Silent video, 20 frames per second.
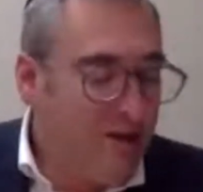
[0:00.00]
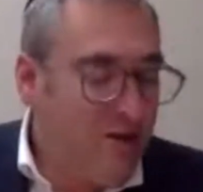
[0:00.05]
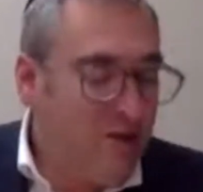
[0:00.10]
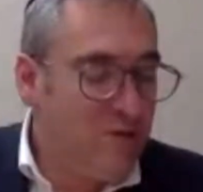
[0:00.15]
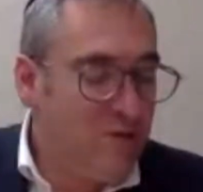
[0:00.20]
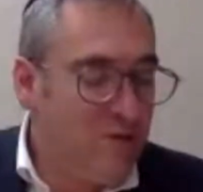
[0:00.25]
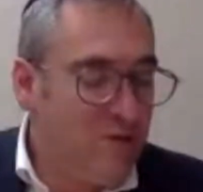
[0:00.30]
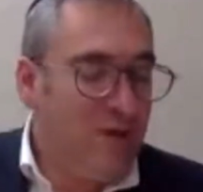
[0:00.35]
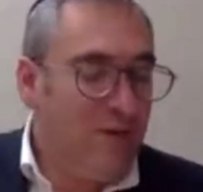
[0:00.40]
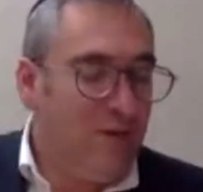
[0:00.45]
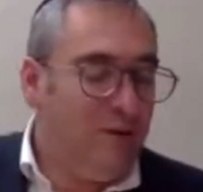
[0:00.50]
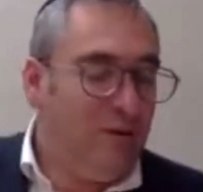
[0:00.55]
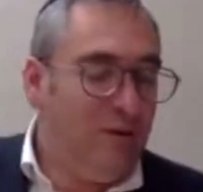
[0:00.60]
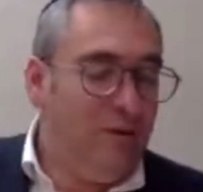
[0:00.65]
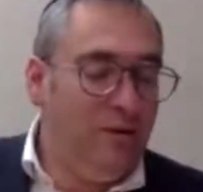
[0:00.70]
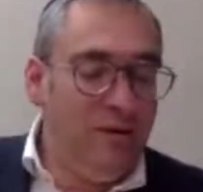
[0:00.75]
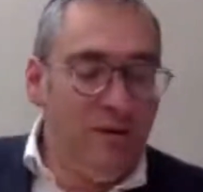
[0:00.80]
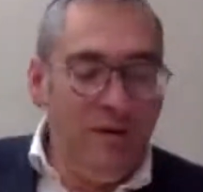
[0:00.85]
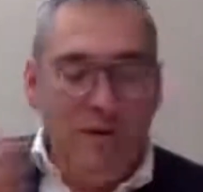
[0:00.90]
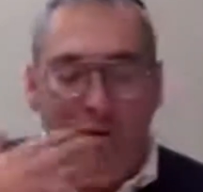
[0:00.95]
They're going to send
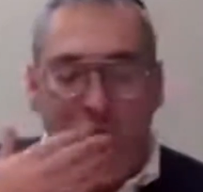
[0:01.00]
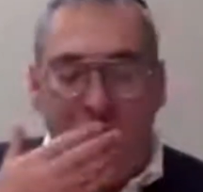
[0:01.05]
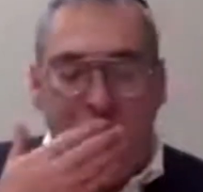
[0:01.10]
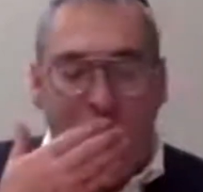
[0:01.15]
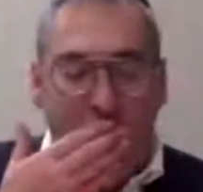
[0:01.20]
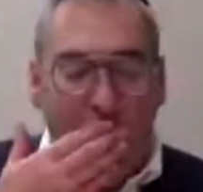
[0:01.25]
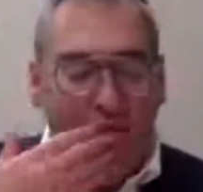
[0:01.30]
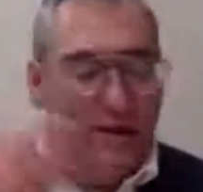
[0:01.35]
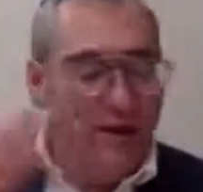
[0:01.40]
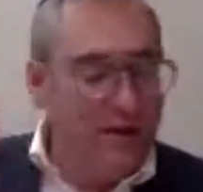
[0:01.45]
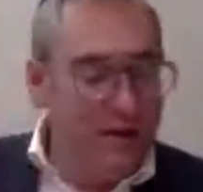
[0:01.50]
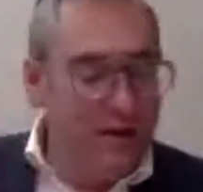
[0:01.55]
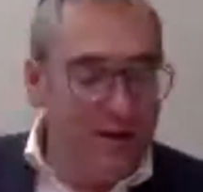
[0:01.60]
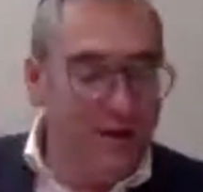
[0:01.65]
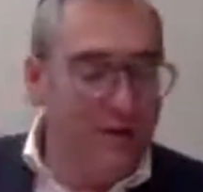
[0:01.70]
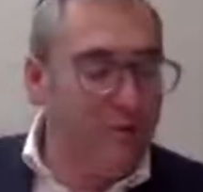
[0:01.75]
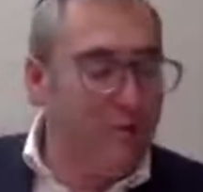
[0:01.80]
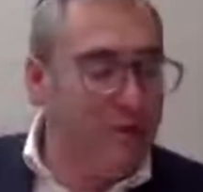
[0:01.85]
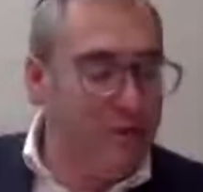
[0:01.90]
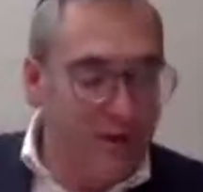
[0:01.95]
you out.
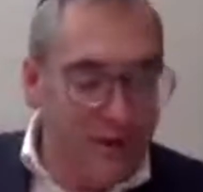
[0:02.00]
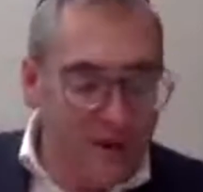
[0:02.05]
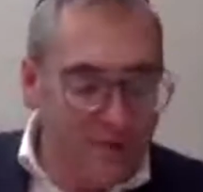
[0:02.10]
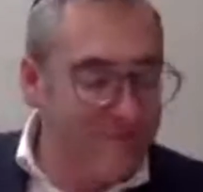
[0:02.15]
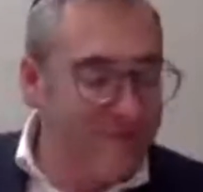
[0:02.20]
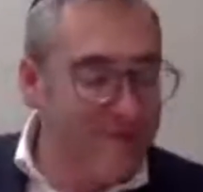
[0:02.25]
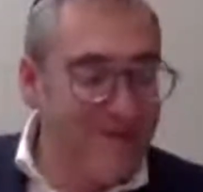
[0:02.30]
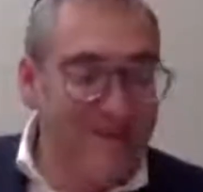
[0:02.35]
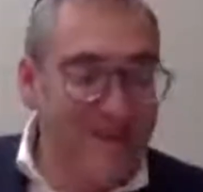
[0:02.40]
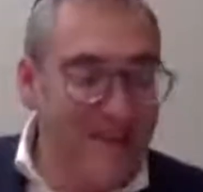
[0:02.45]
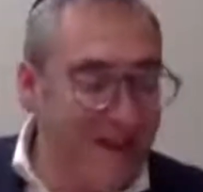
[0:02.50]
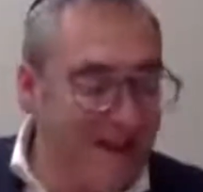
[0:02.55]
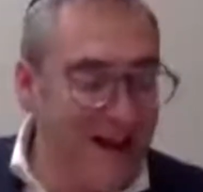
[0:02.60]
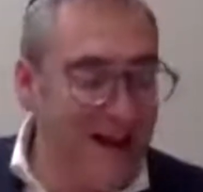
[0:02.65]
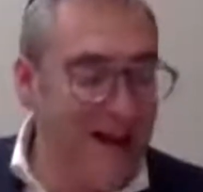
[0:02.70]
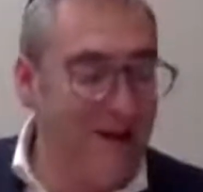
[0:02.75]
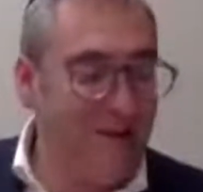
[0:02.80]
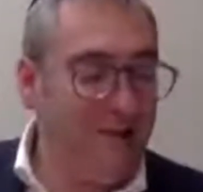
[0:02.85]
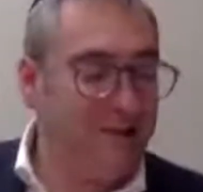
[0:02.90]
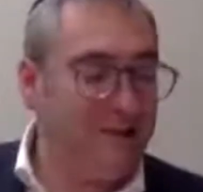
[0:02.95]
They're going to
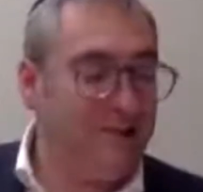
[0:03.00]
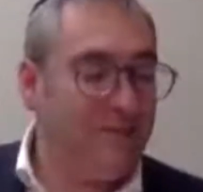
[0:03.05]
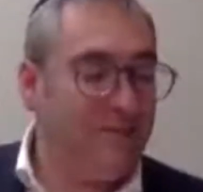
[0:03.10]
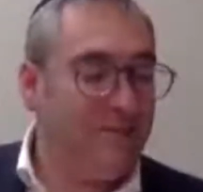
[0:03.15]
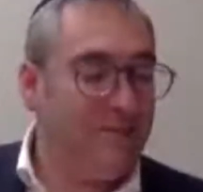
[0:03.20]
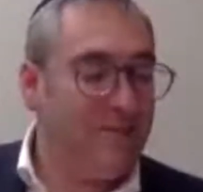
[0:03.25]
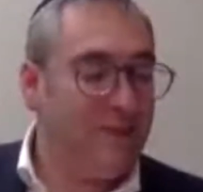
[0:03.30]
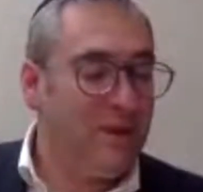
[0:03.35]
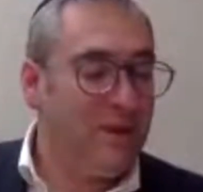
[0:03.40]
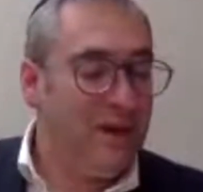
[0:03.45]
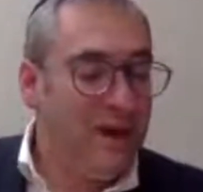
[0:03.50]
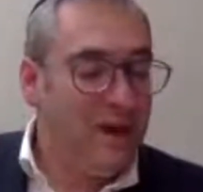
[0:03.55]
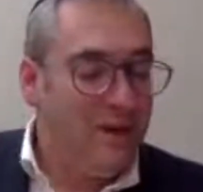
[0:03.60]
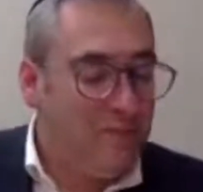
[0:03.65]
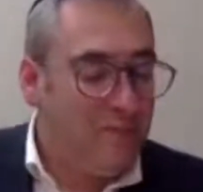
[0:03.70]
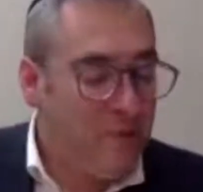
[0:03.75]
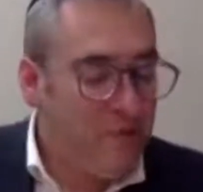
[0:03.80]
literally get out.